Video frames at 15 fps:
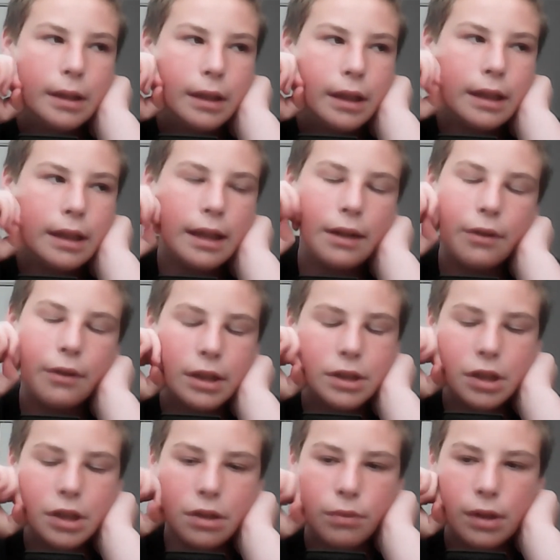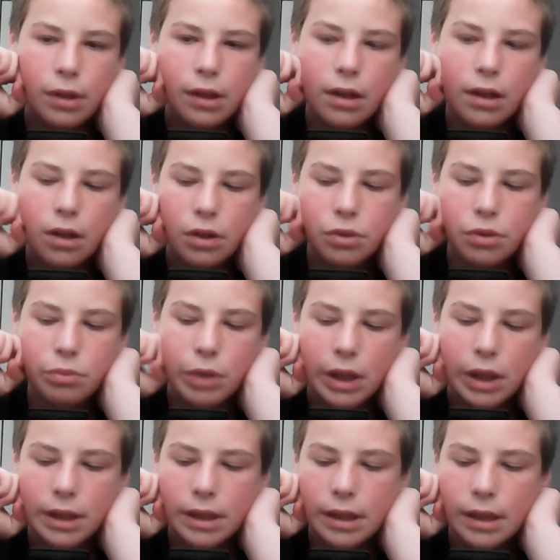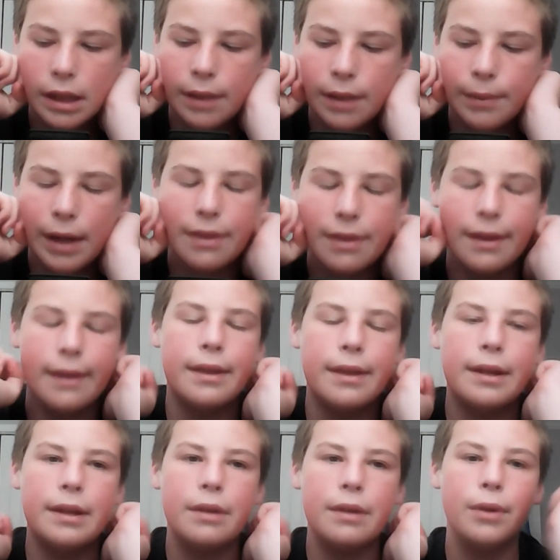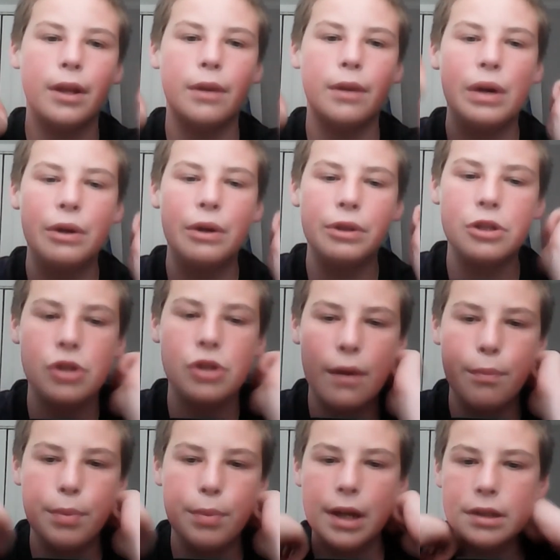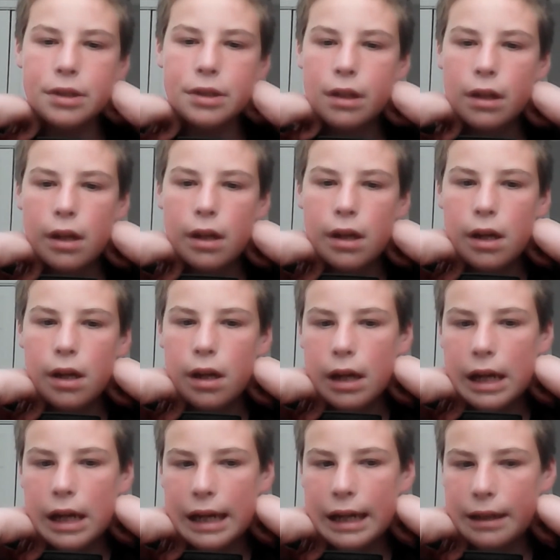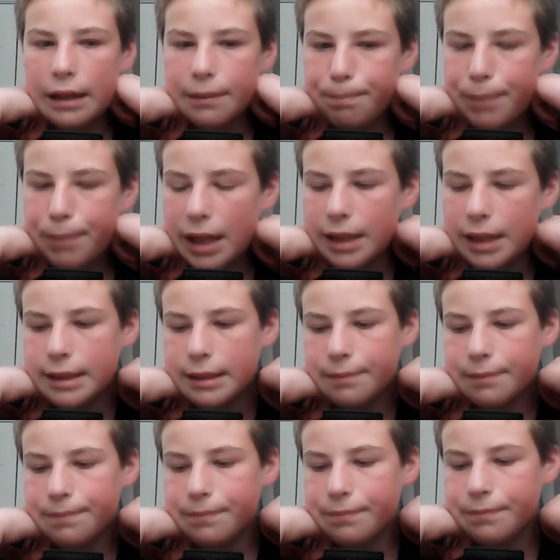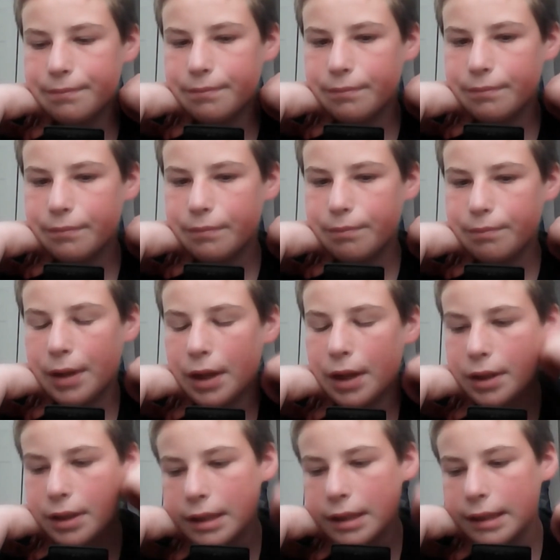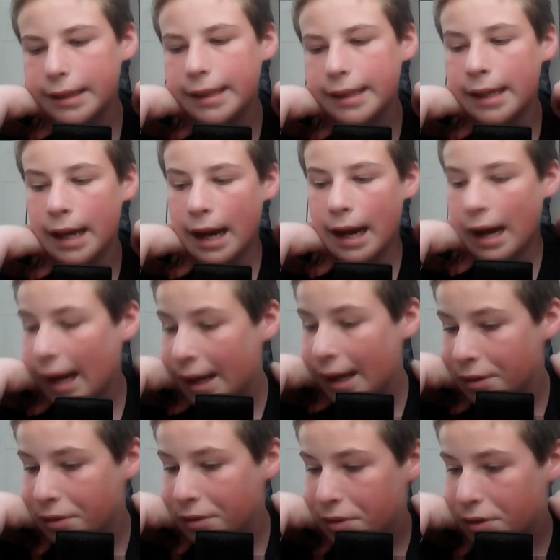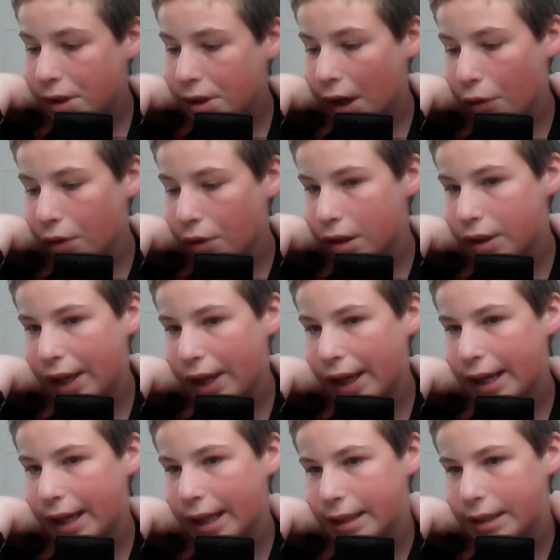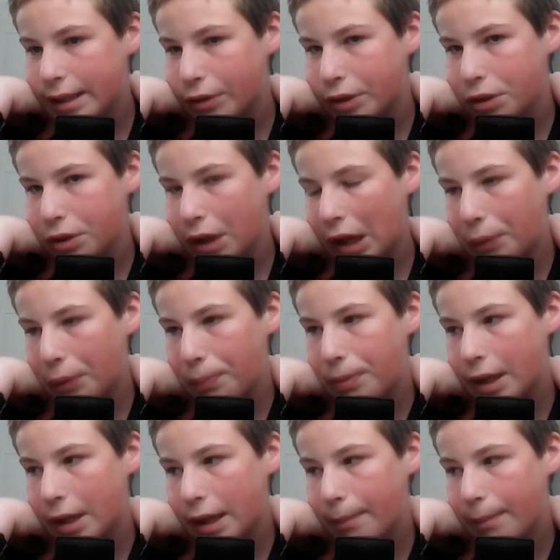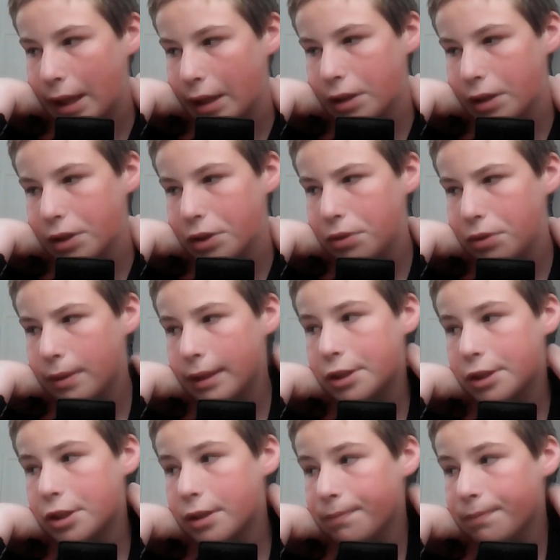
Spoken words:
getting rid of Carson Wentz, and I think they did really well with their draft picks. But personally, I don't think it's going to help the Commanders too much,